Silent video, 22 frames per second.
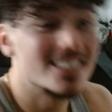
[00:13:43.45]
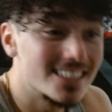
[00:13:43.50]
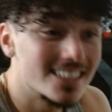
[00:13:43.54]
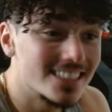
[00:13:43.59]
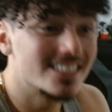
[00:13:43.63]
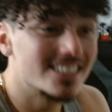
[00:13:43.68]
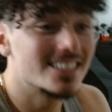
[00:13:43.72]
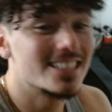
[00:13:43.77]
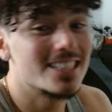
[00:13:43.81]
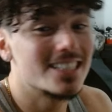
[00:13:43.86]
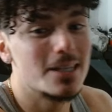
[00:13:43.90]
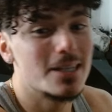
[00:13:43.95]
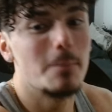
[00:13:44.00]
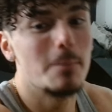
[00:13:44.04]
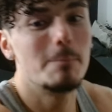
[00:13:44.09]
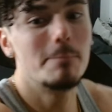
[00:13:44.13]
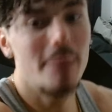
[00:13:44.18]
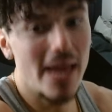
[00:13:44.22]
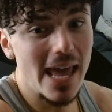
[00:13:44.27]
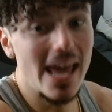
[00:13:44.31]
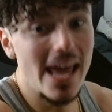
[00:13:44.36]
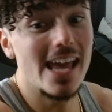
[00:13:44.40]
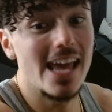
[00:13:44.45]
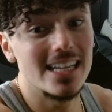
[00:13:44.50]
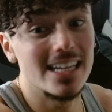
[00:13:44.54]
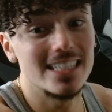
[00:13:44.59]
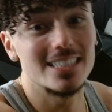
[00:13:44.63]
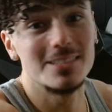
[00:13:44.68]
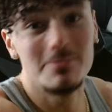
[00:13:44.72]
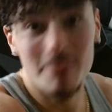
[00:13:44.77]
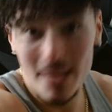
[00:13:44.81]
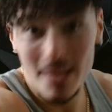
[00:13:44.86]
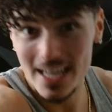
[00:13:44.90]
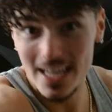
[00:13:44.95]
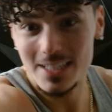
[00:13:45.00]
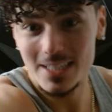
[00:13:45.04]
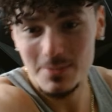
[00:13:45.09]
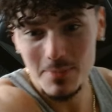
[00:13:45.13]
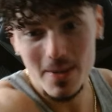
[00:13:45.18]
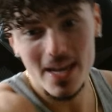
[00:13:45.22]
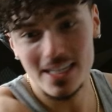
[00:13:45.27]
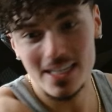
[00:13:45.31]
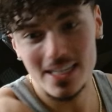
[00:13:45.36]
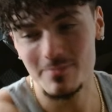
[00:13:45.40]
Yeah, bands, bands,
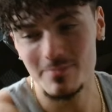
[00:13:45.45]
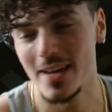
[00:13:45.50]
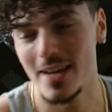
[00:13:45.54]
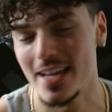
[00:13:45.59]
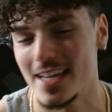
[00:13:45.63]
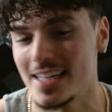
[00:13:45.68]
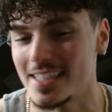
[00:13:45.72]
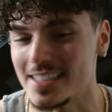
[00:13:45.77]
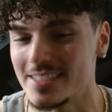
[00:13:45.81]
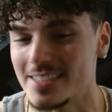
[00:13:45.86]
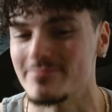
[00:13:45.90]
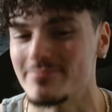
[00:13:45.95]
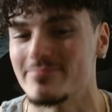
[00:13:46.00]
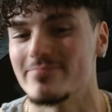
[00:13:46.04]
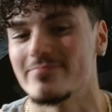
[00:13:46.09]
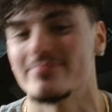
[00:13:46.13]
bands, bands.